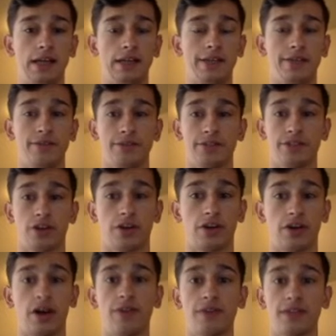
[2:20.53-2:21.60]
He started
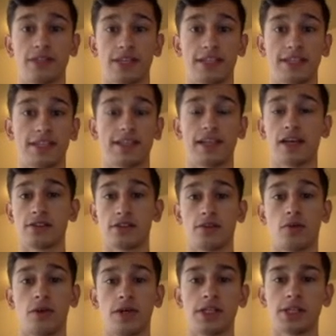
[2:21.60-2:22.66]
off as like 10,000
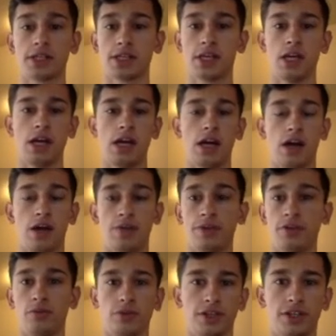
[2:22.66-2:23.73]
coins.
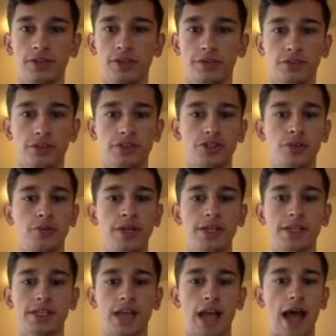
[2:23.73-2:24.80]
Within the first 2
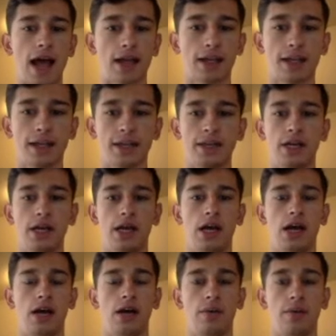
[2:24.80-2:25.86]
weeks, Ake
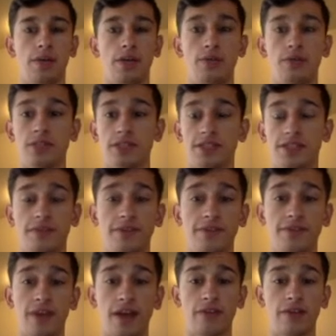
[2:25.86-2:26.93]
he was a
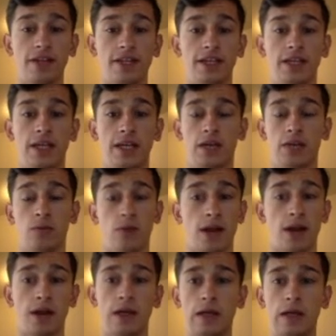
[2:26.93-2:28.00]
75 rated
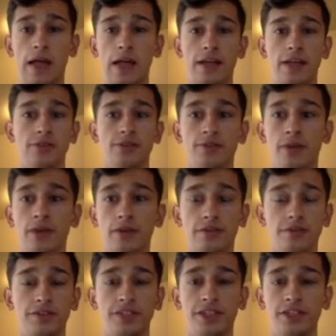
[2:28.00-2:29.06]
rare, and he was about
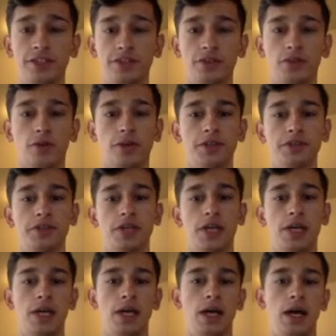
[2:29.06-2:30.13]
1,500 coins.
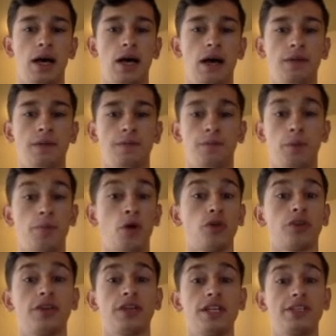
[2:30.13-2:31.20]
But
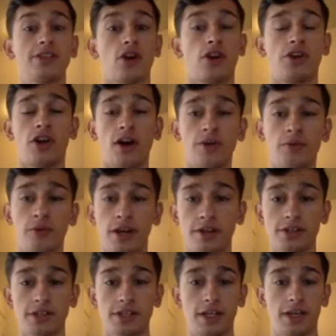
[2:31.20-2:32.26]
both of these are
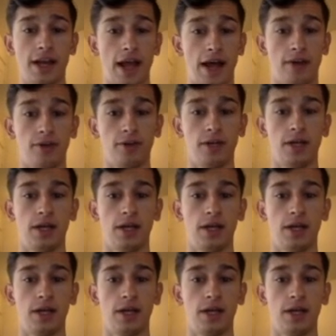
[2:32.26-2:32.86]
non-rares now.